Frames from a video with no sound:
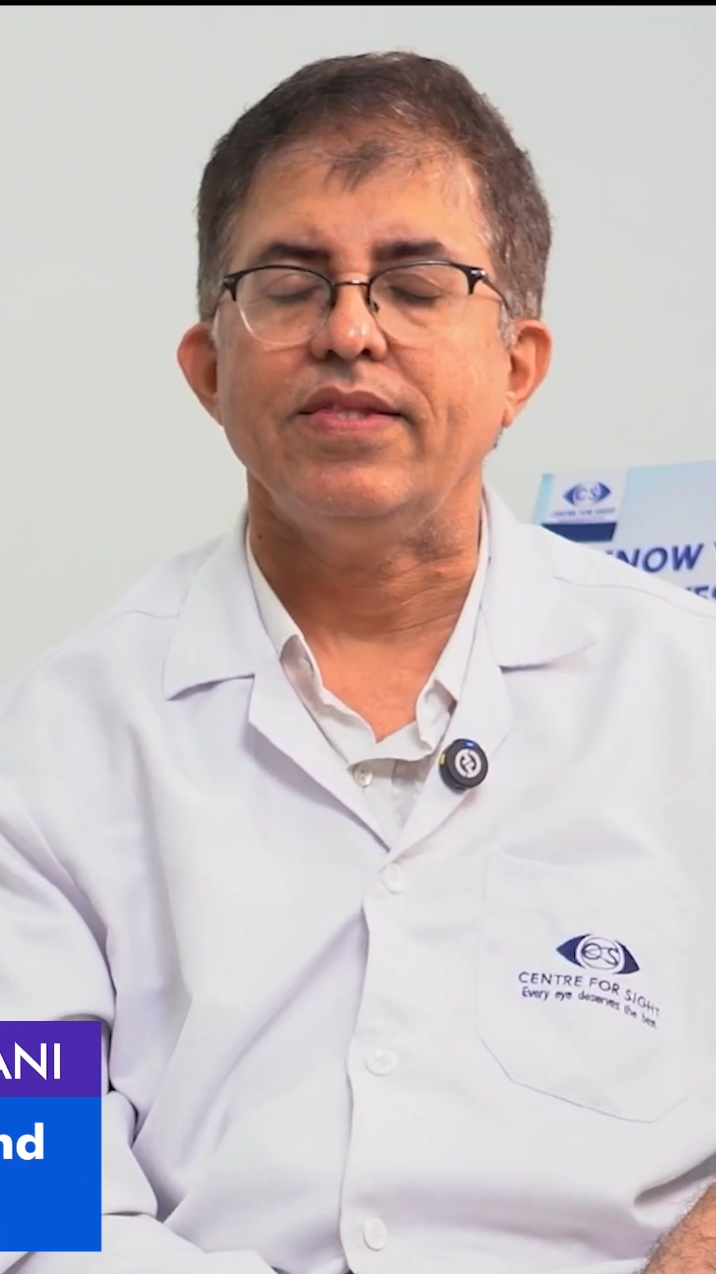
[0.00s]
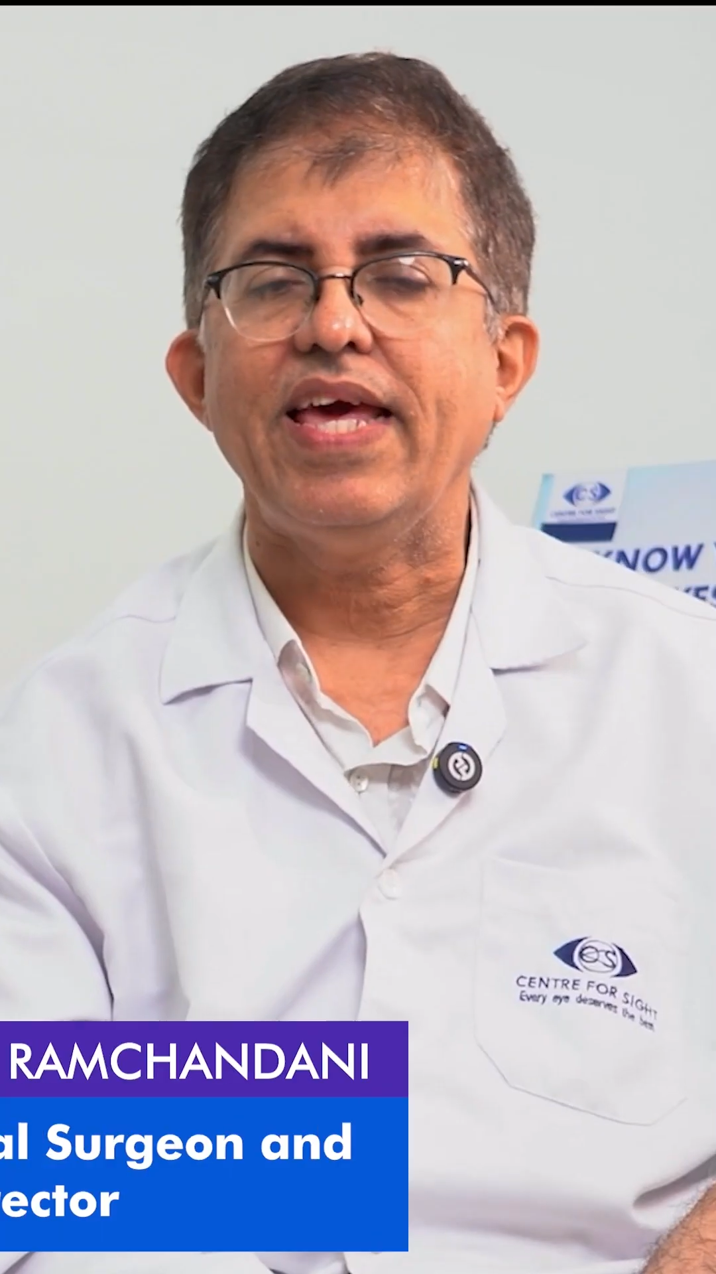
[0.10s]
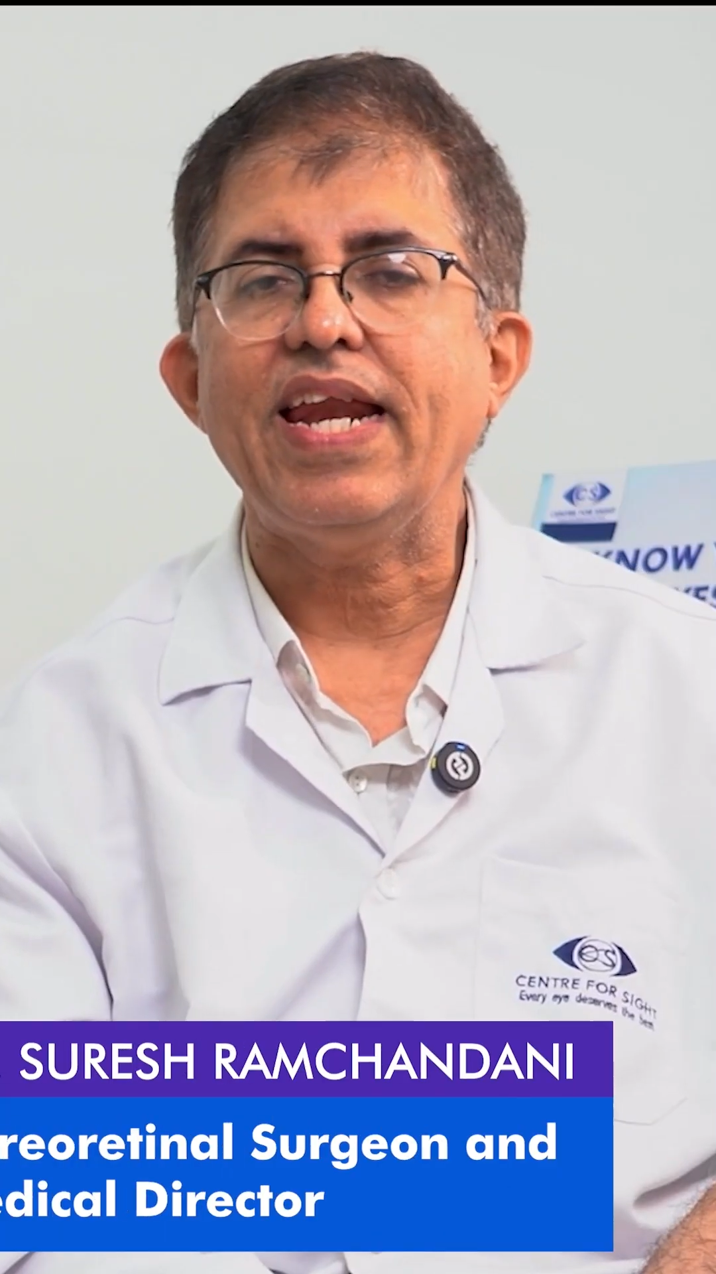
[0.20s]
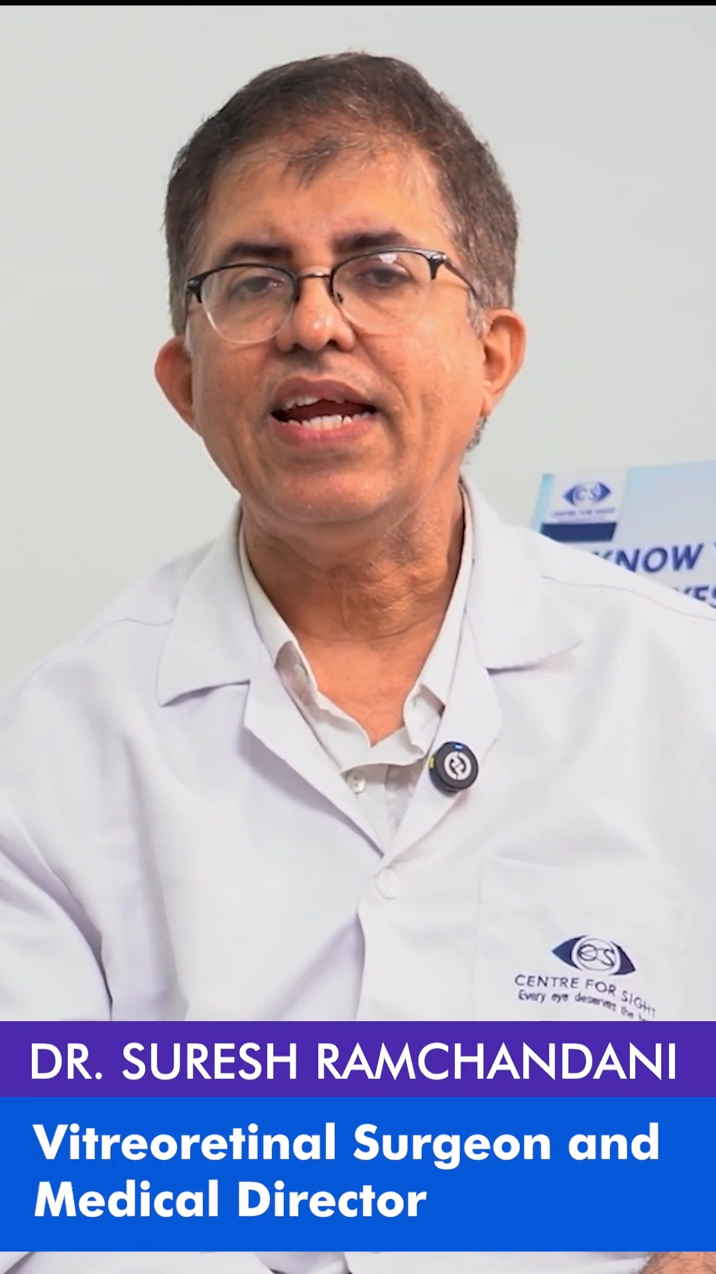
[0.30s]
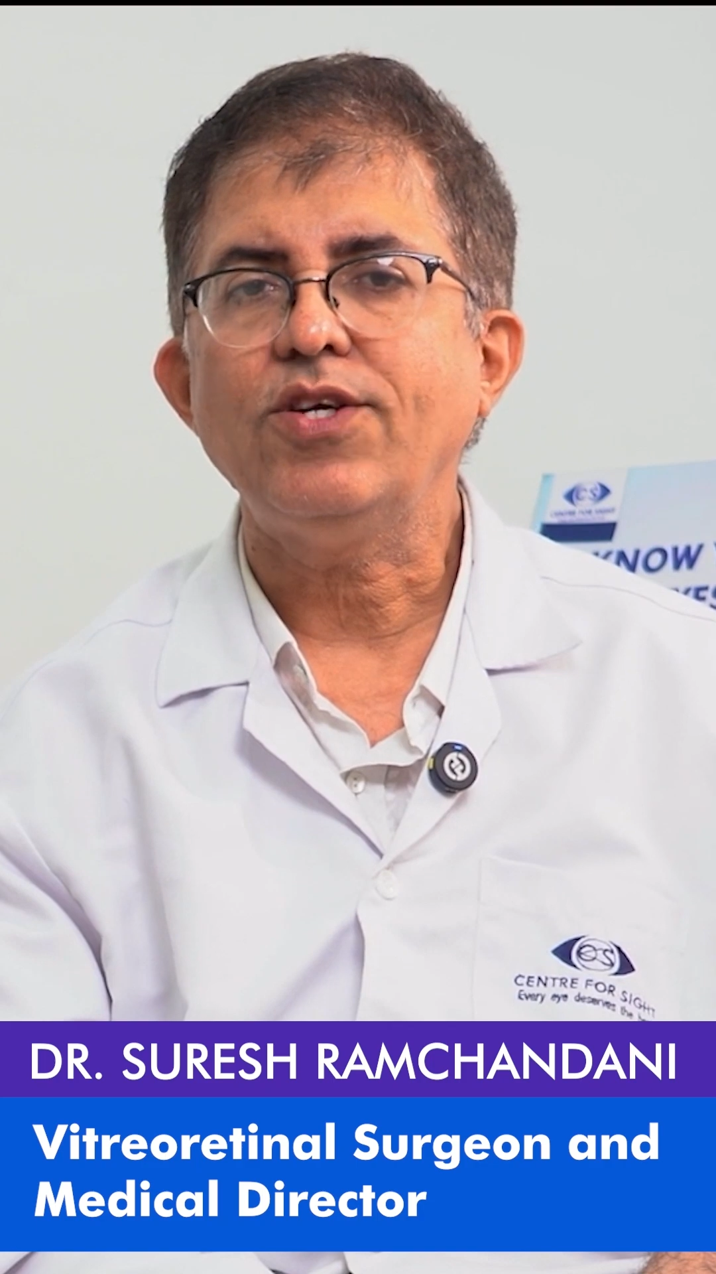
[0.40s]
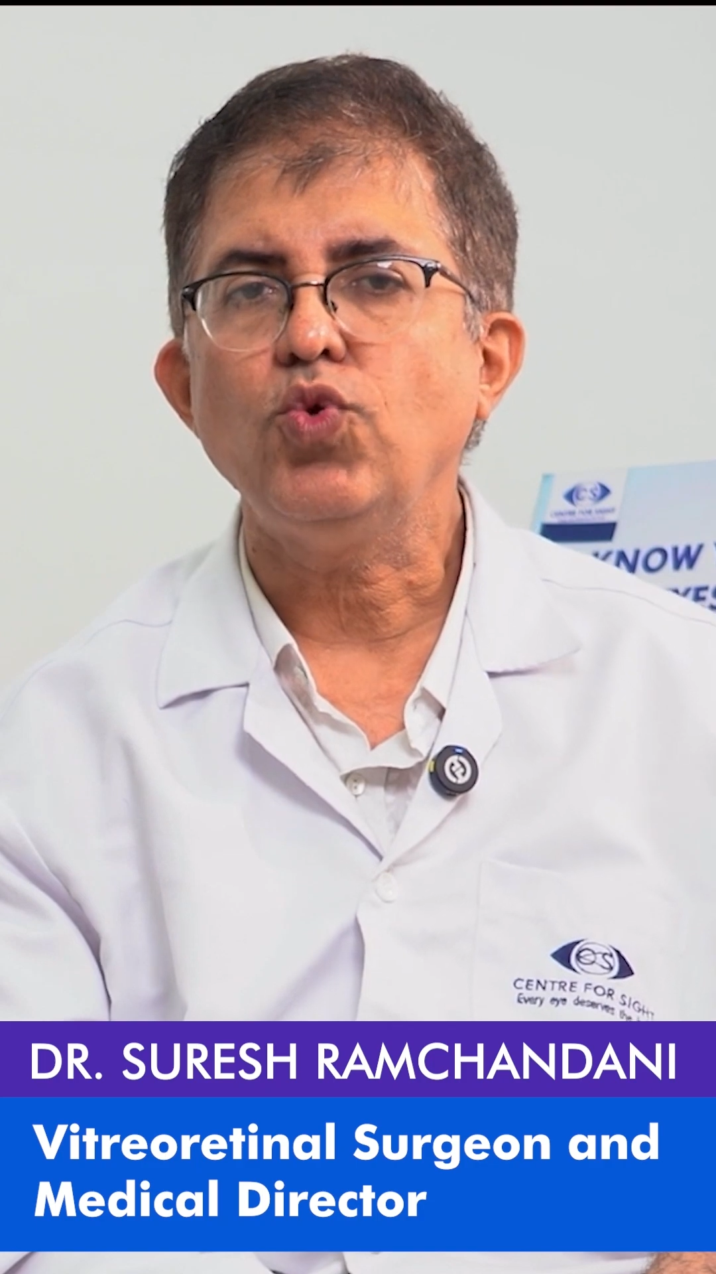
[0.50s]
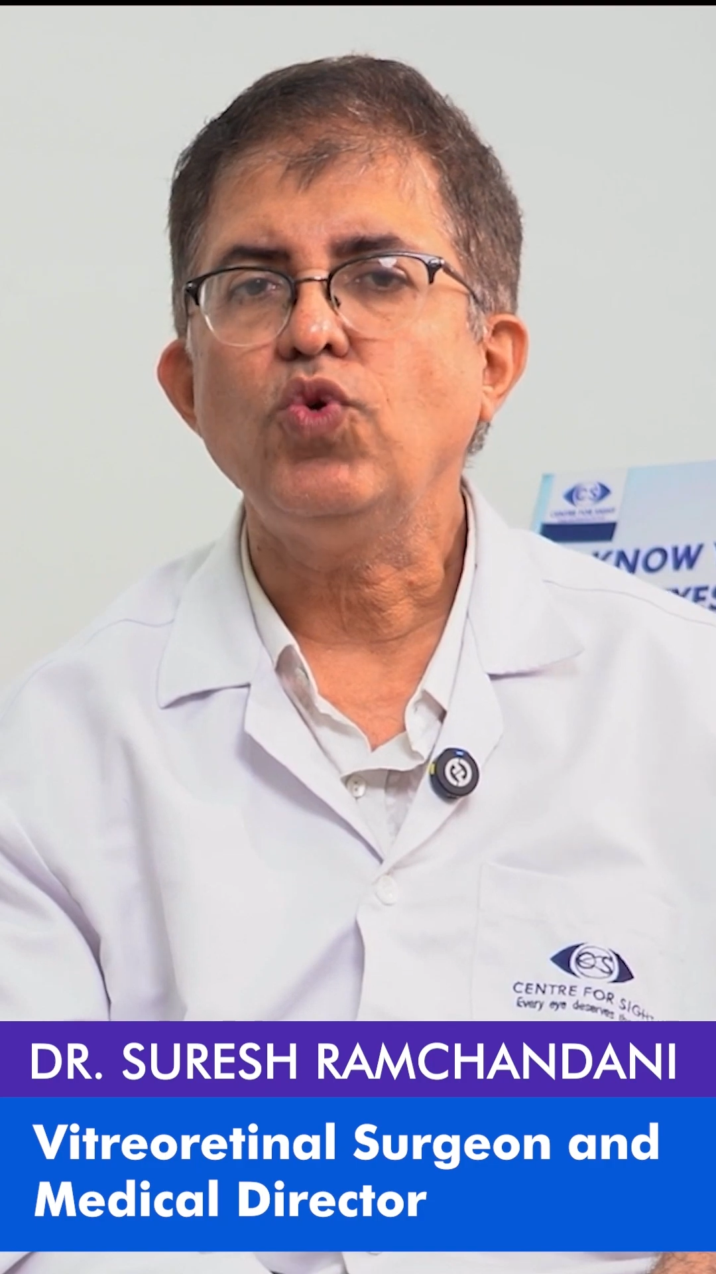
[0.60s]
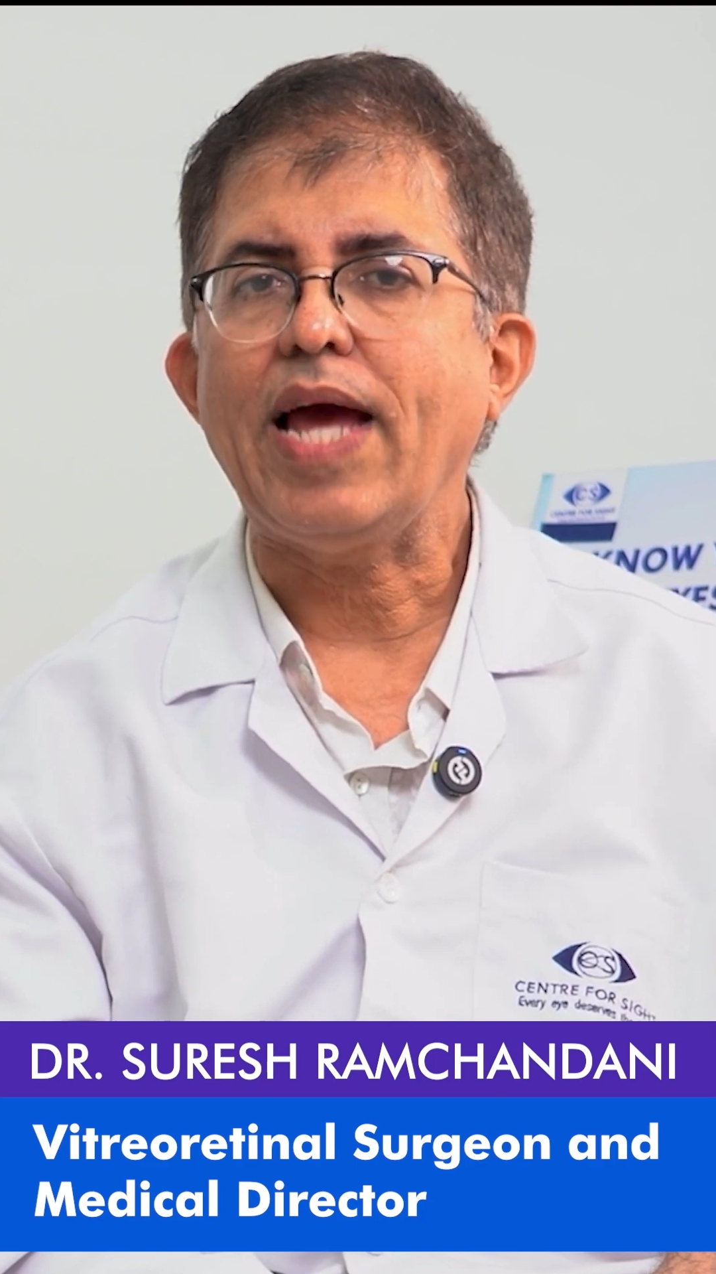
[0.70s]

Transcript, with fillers: There are two